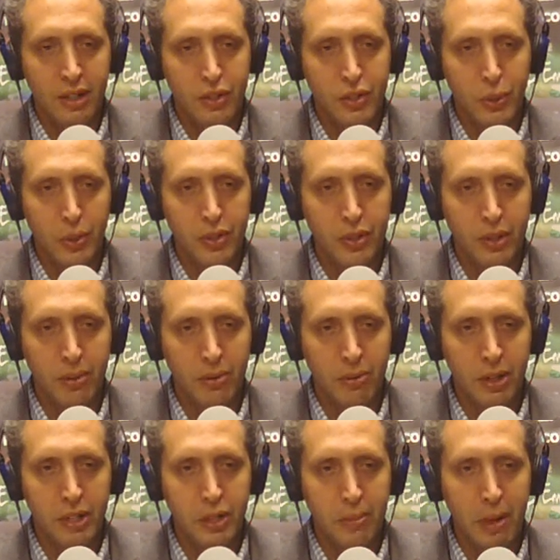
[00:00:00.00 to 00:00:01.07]
stores are
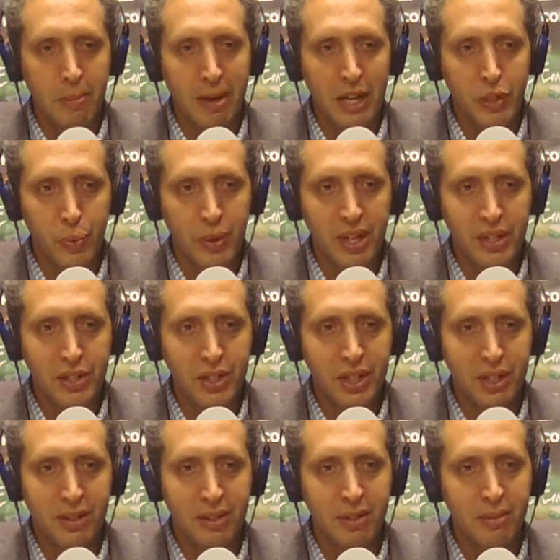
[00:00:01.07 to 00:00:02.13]
wanting to minimize risk,
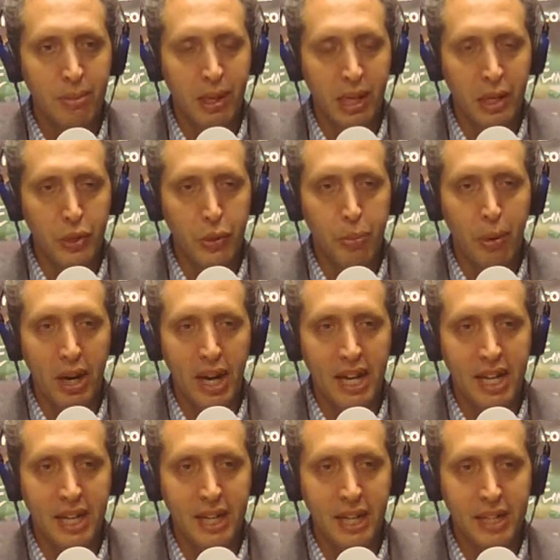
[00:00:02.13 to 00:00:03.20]
and bringing a new
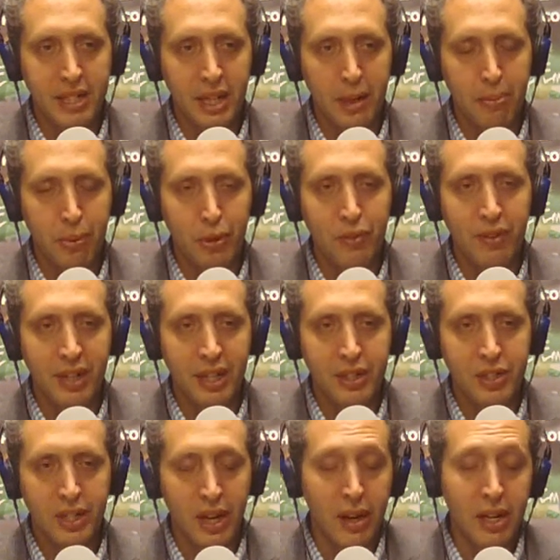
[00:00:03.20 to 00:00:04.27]
brand in that's unproven
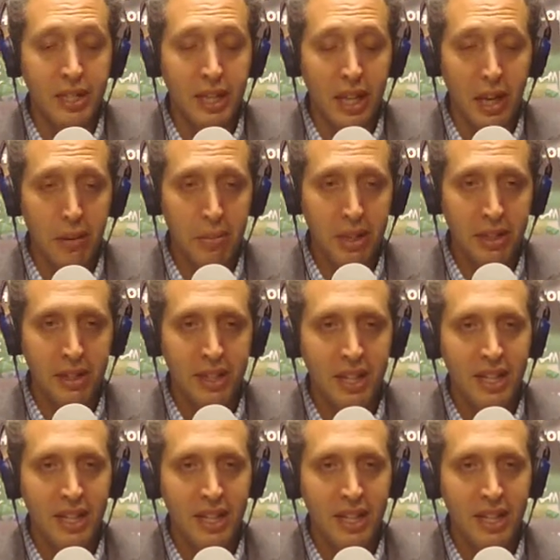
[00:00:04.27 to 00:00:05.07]
is scary to them, and